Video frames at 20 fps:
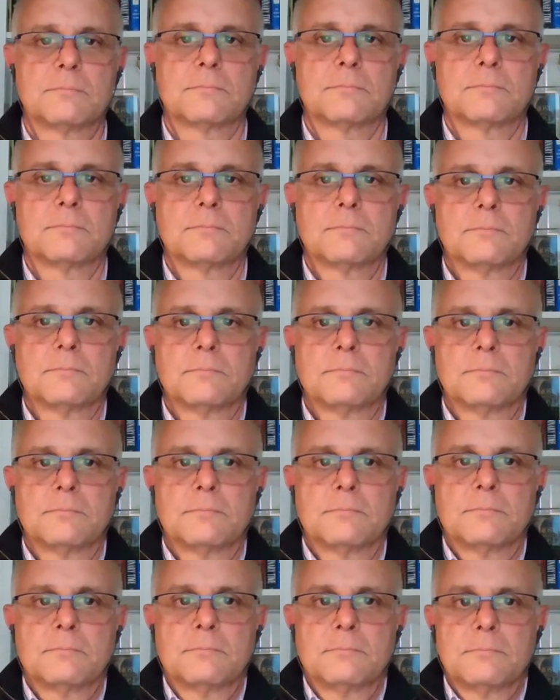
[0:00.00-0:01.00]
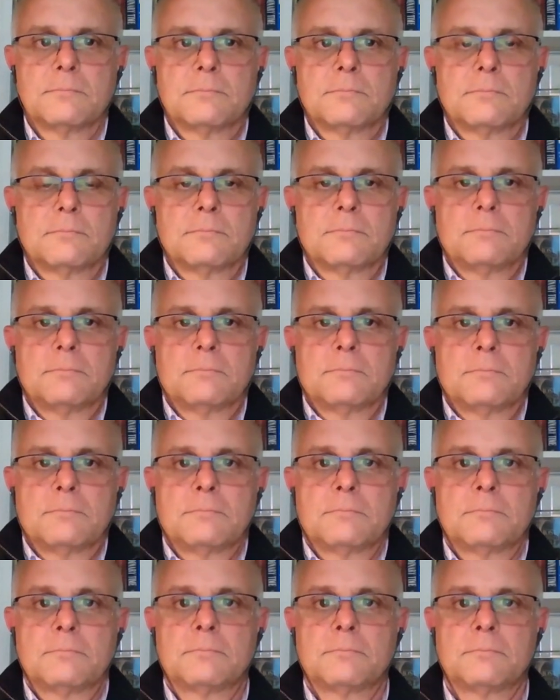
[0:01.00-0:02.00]

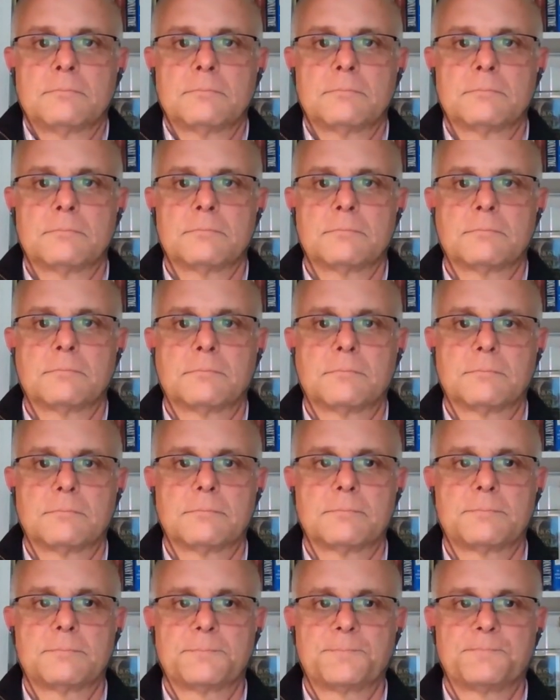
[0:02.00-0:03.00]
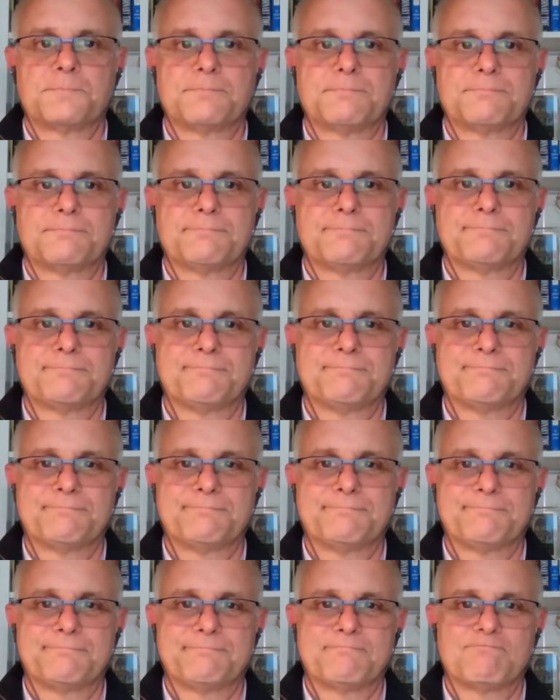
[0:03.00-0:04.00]

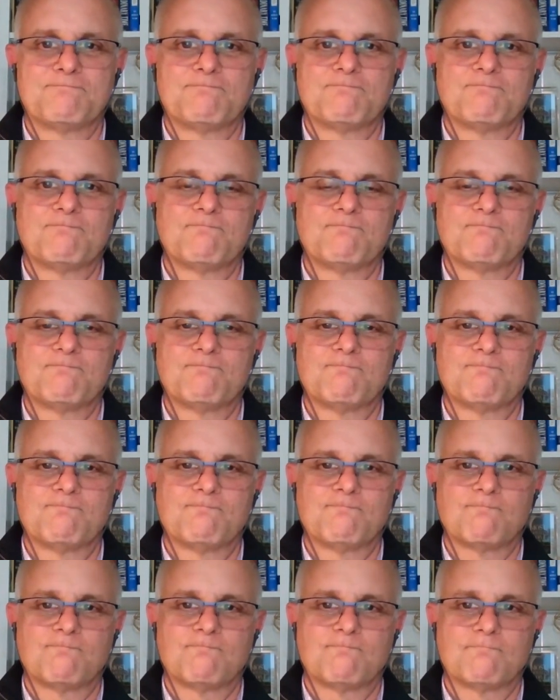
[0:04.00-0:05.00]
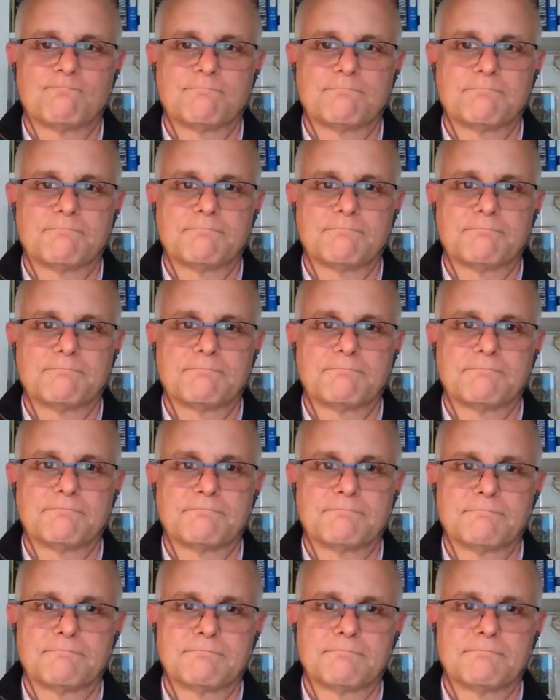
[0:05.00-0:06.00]

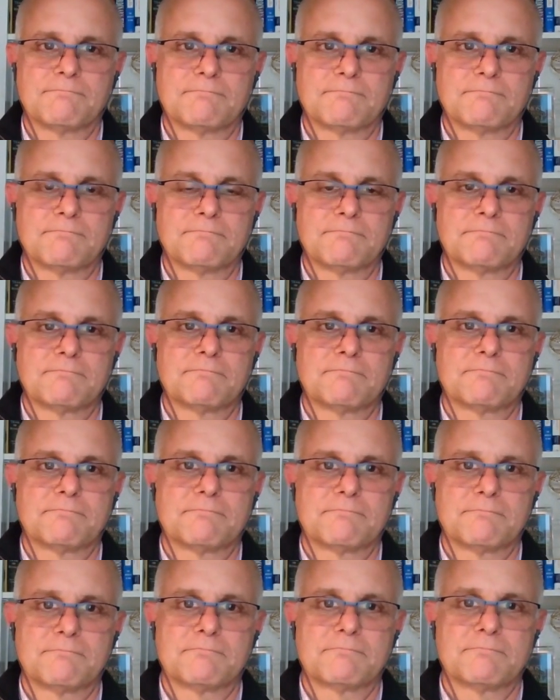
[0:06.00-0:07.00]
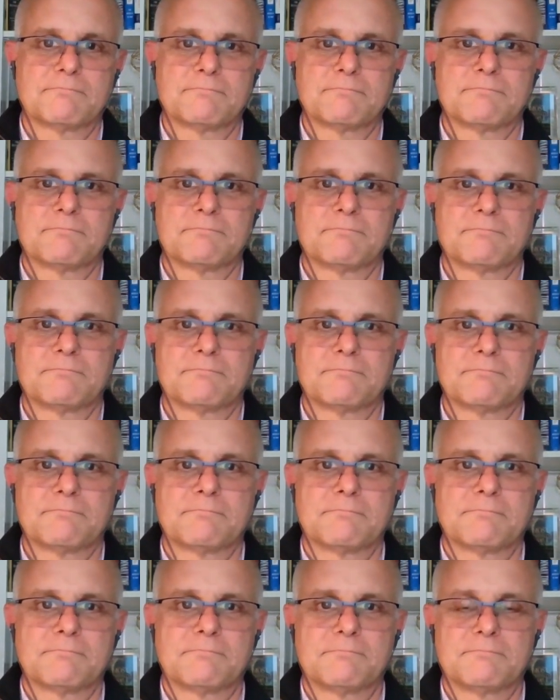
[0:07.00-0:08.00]
This person isn't speaking.